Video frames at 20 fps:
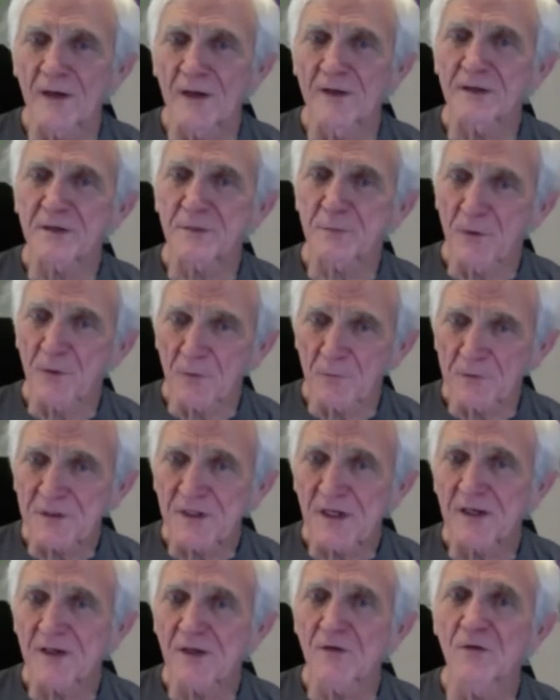And this book was
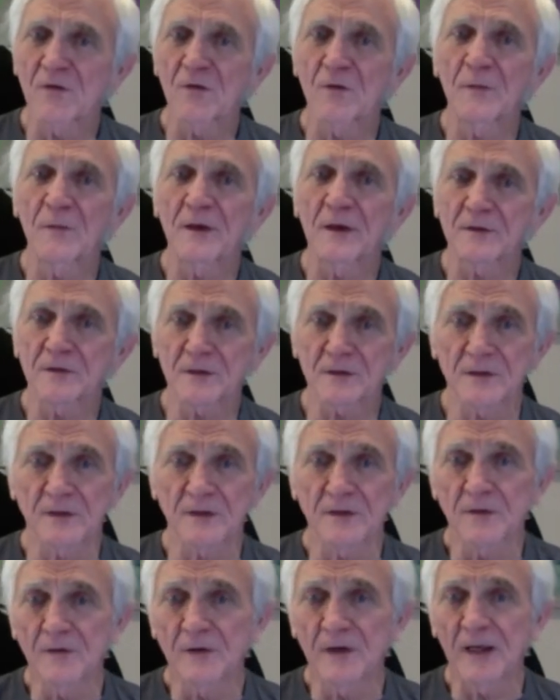handed to me. I took the
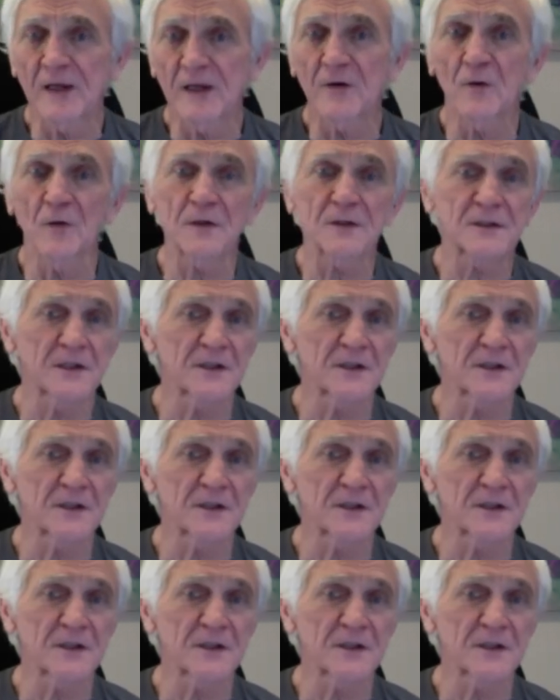two day course.